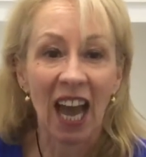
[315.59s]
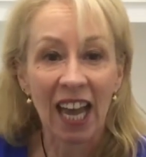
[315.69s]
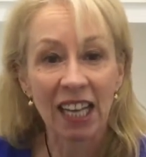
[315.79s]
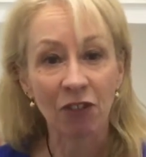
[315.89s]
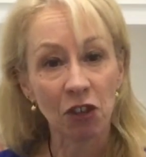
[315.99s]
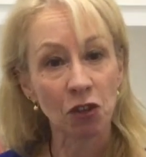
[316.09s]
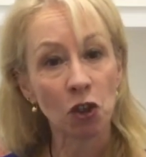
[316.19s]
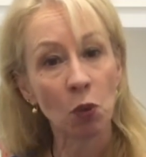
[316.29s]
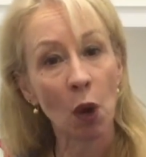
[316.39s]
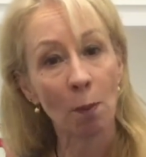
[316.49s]
And if you do,
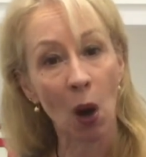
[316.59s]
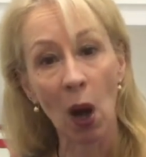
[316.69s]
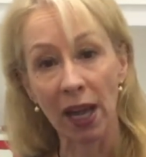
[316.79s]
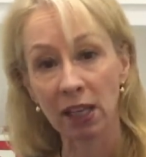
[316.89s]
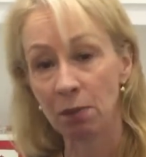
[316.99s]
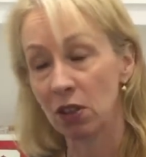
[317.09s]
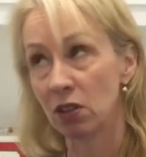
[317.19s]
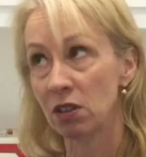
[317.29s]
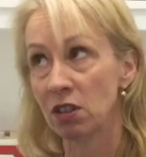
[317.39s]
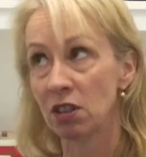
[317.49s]
you won't mind
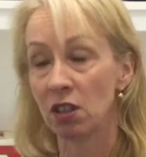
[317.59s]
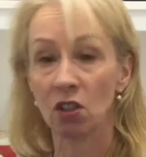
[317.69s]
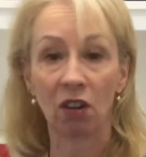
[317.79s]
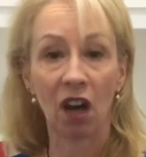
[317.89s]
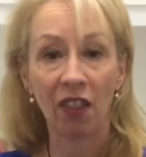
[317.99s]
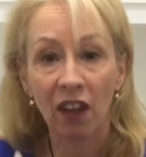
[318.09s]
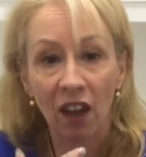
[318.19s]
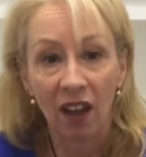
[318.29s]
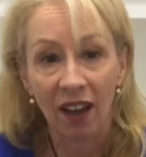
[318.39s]
because your other